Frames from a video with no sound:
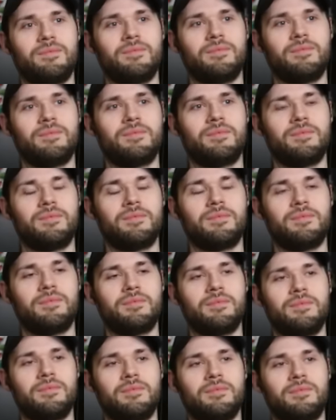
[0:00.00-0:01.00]

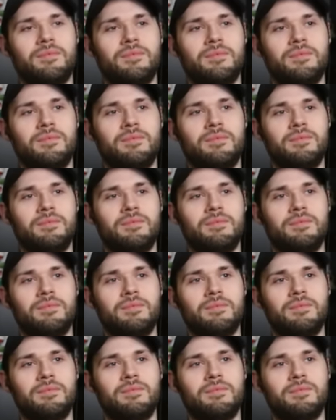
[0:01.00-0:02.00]

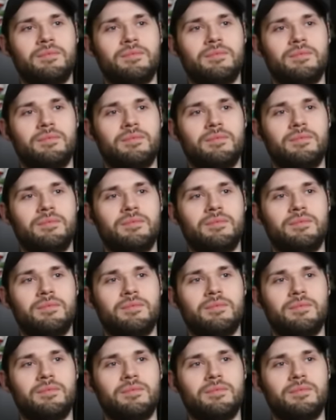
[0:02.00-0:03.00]

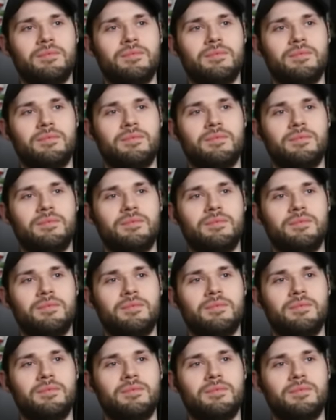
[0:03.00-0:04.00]

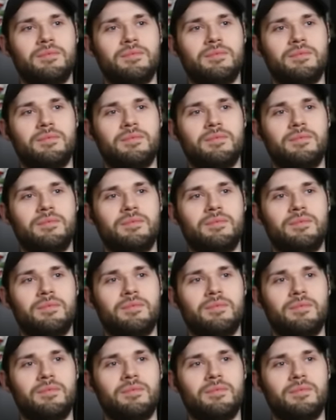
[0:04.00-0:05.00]

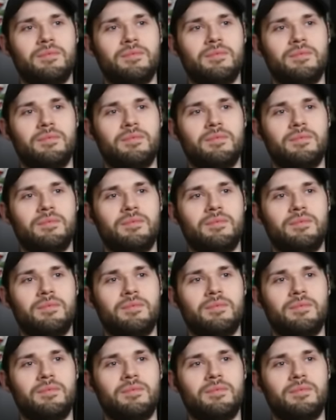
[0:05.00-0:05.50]
[no speech]